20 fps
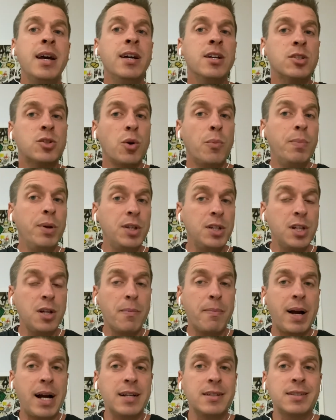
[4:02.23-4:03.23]
So building your
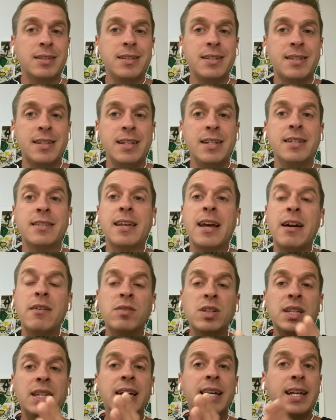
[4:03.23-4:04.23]
buyer's list is
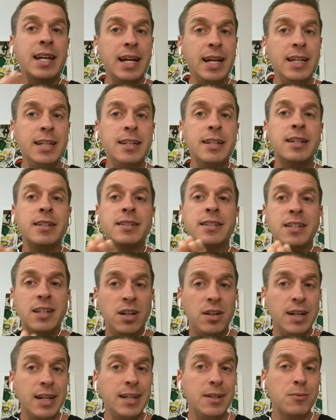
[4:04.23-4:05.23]
everything. In a nutshell,
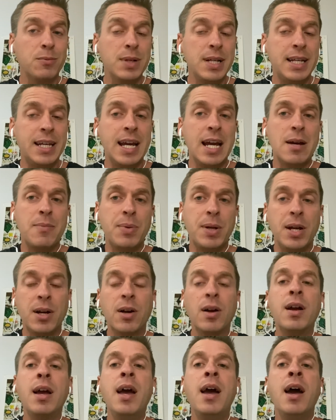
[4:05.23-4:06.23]
in a recap
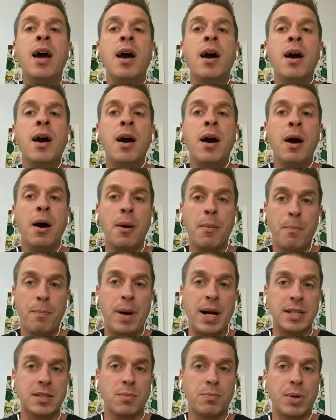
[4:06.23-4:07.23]
here,
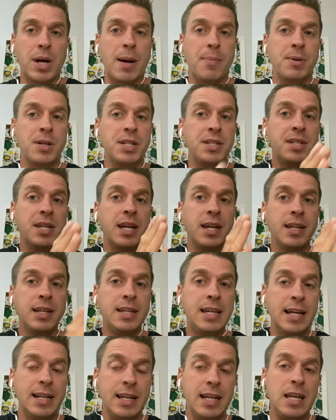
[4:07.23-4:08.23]
buy some properties,
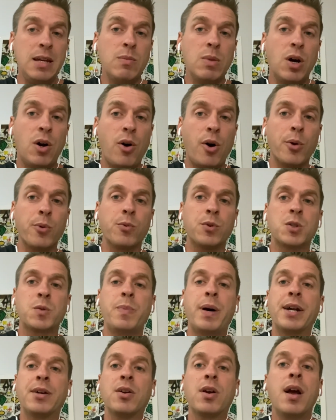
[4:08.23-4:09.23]
get an email
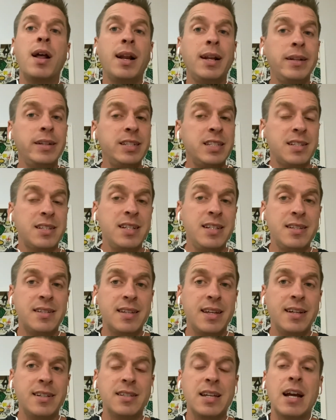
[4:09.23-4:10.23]
autoresponder, list these
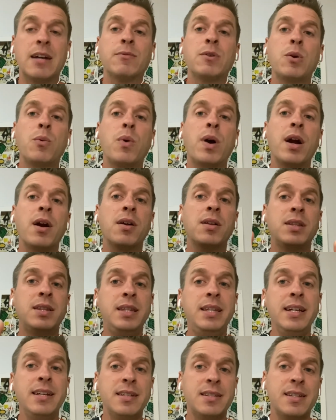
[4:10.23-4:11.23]
things everywhere.
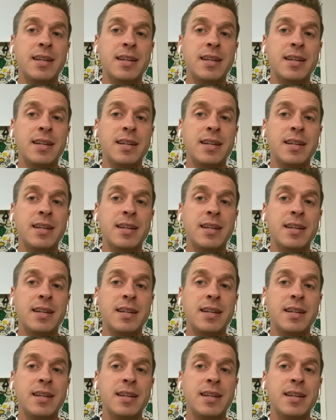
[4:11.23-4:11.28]
This